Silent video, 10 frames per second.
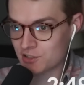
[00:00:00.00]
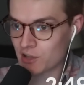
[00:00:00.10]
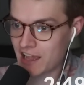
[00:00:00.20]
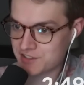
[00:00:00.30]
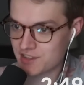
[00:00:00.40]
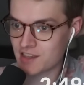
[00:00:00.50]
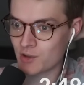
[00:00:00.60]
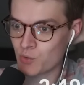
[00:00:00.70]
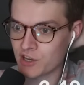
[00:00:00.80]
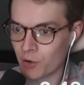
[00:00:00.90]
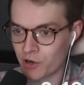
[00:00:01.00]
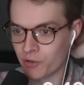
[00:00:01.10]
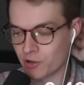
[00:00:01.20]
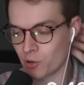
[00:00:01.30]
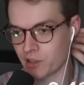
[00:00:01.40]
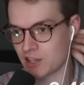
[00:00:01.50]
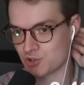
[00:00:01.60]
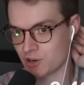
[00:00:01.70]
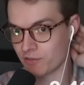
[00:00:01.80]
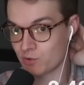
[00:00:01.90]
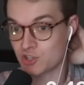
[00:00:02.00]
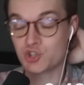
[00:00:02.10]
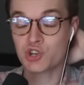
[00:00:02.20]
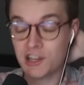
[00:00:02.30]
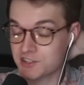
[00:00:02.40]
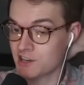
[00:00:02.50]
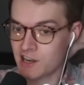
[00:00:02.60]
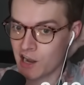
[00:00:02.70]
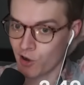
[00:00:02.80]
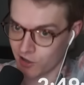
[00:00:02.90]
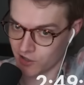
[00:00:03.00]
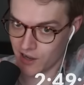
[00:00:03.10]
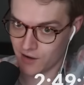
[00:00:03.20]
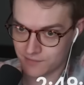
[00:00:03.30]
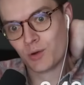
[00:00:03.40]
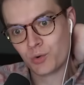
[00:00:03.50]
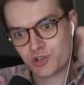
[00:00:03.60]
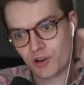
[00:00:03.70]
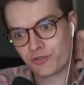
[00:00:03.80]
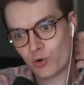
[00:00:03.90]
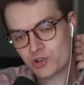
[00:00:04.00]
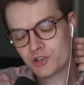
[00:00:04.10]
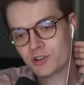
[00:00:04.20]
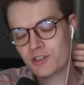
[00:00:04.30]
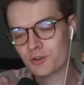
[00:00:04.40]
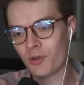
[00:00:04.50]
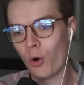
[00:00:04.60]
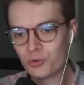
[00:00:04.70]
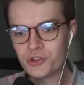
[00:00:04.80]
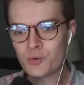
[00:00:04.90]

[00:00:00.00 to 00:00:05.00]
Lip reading: to last thing we don't know the location of. We just need Erica now, which unfortunately there's only